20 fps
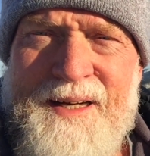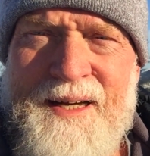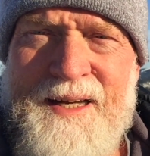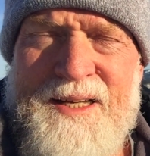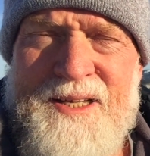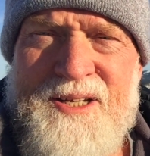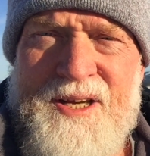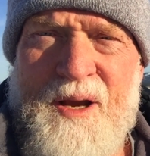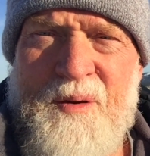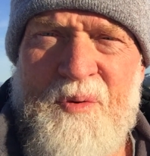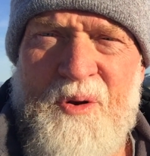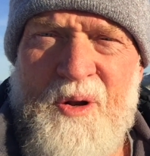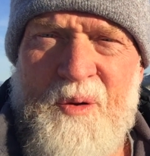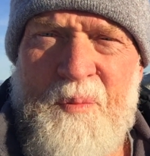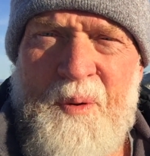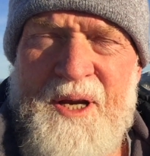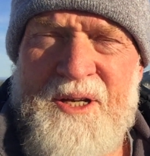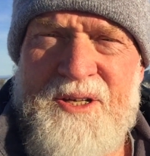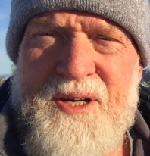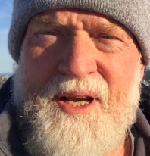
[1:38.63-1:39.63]
and Samuel
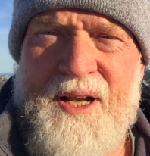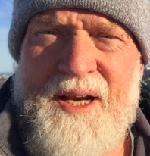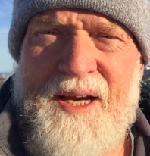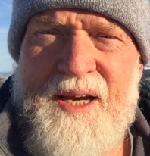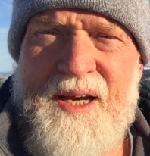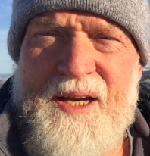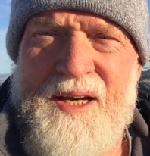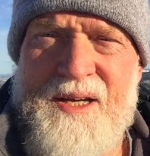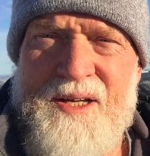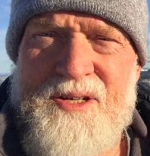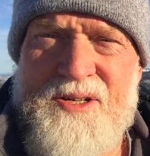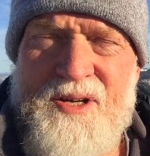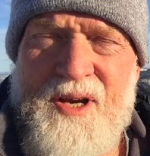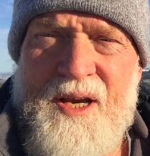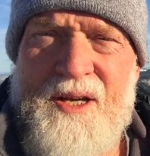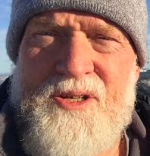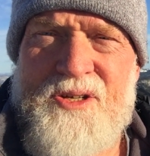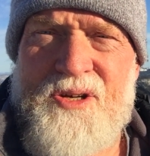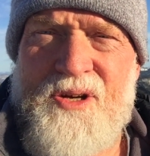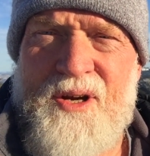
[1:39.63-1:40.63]
basically
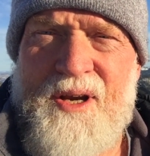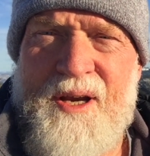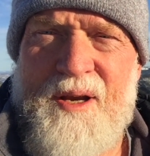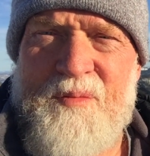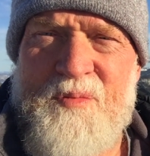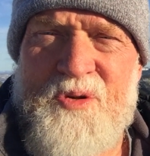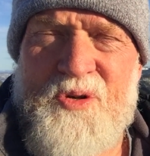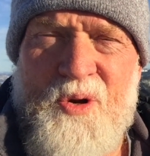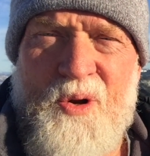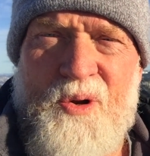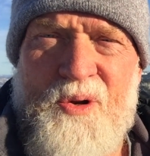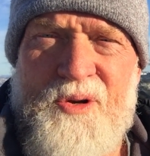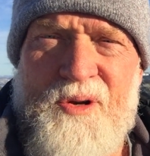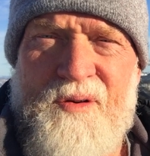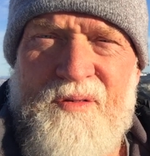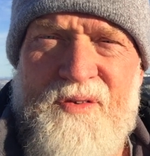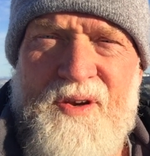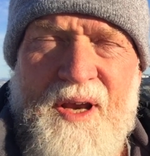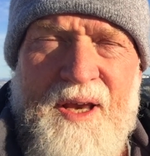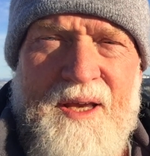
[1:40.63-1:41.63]
said to him, Saul,
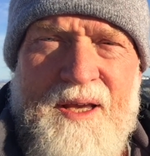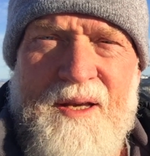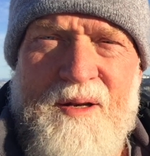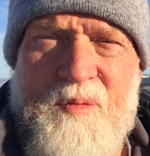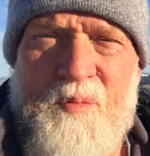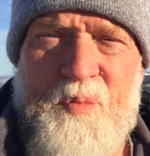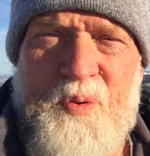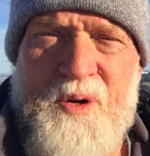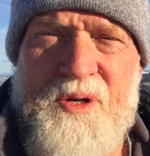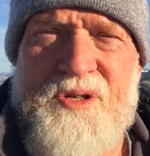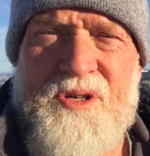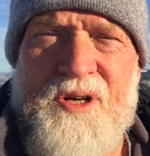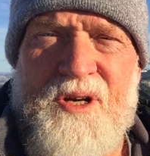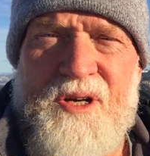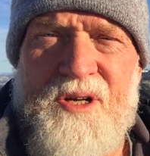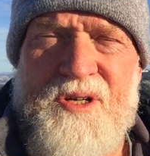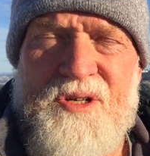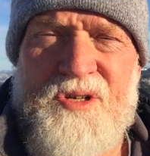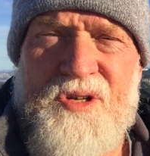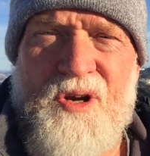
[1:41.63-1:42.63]
you've taken
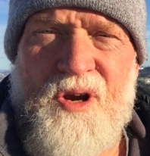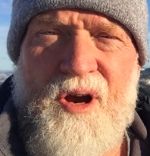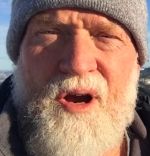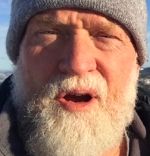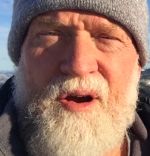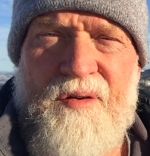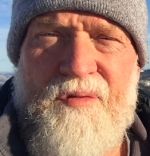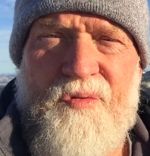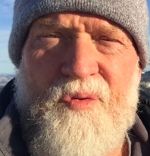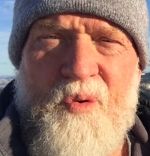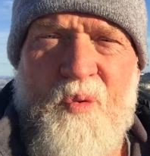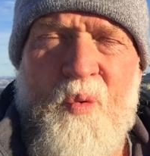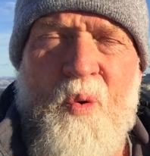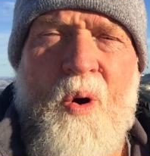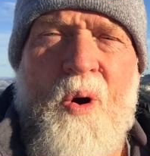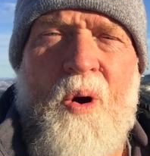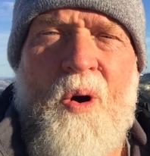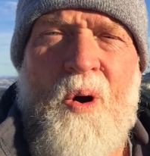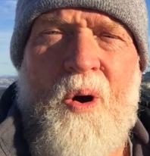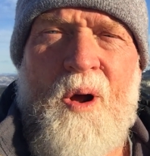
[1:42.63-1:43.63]
prisoners of
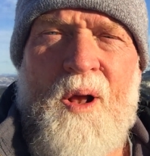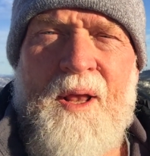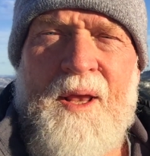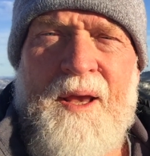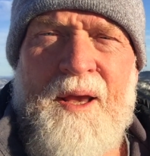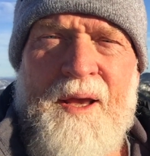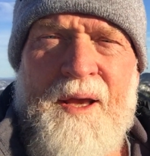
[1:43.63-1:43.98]
war.